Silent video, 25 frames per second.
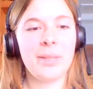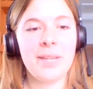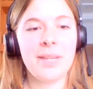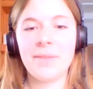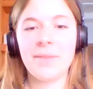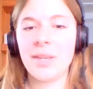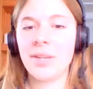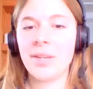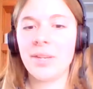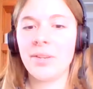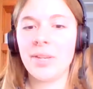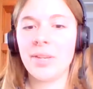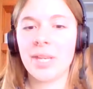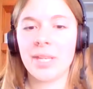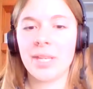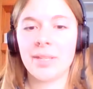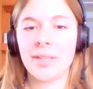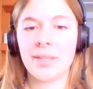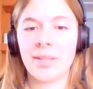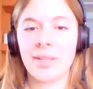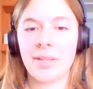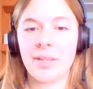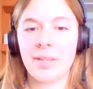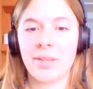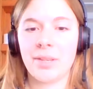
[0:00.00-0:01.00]
there is
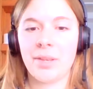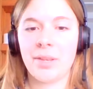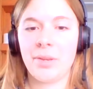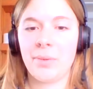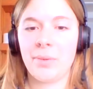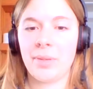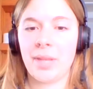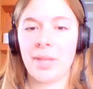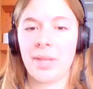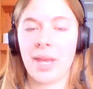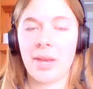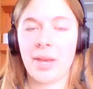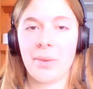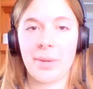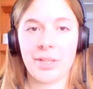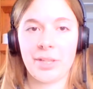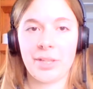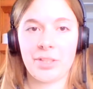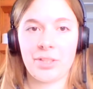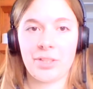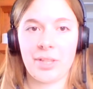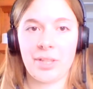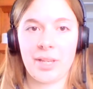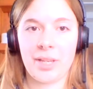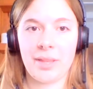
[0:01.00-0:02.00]
a Q&A
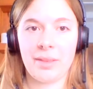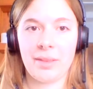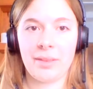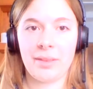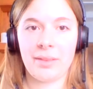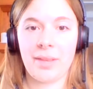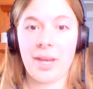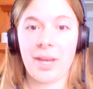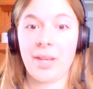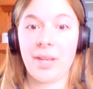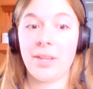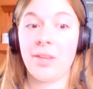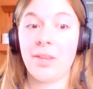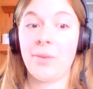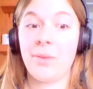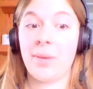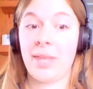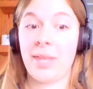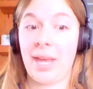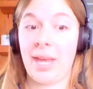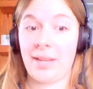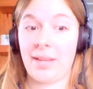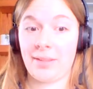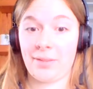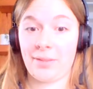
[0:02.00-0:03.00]
question that you
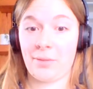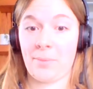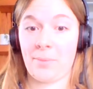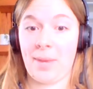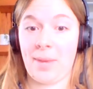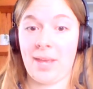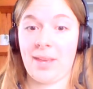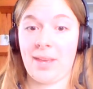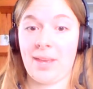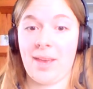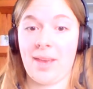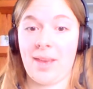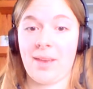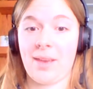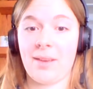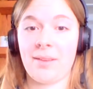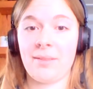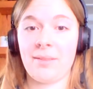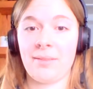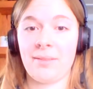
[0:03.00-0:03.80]
can answer, Maggie.